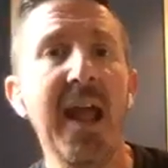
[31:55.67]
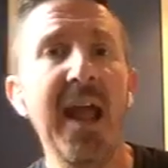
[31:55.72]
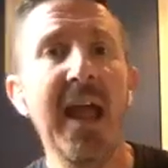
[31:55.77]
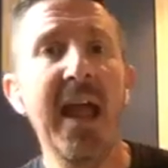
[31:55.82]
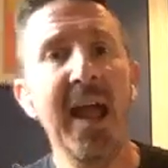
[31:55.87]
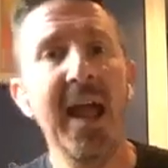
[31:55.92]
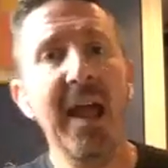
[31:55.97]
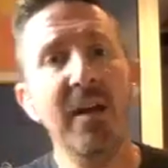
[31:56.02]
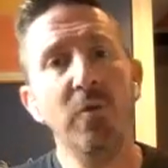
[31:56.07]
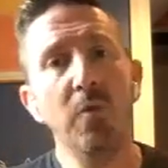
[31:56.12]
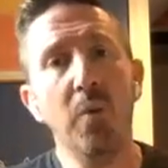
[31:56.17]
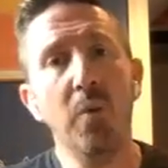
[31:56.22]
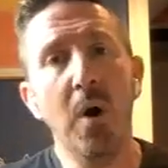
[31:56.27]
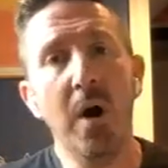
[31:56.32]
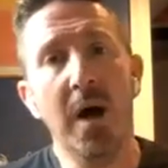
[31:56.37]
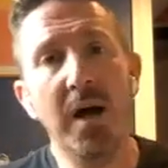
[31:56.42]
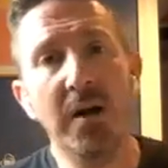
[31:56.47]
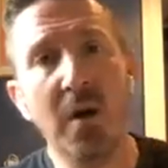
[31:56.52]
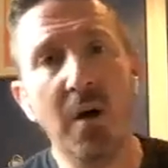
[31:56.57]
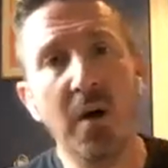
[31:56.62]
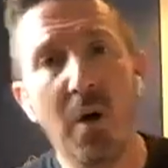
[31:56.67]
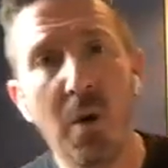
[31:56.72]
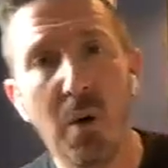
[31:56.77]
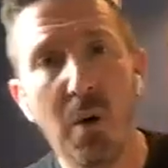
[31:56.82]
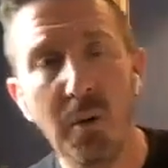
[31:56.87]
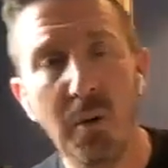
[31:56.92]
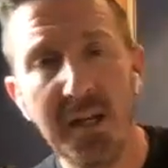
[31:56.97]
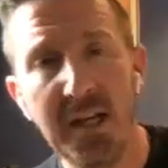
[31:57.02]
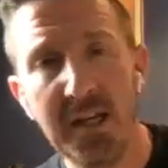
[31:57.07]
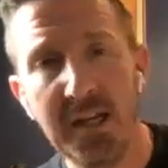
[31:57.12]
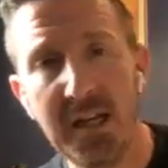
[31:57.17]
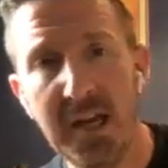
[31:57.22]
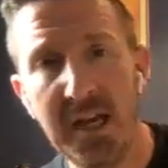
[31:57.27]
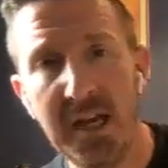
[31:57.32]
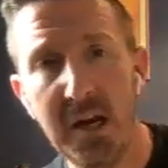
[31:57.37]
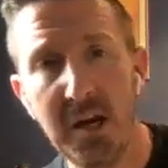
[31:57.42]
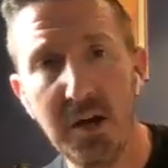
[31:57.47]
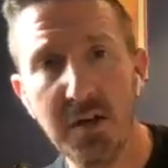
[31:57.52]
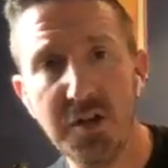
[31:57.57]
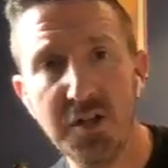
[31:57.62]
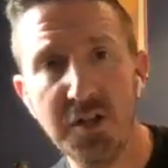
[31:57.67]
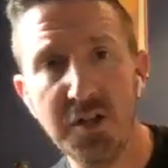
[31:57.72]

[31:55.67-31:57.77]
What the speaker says: and 1, hold it here,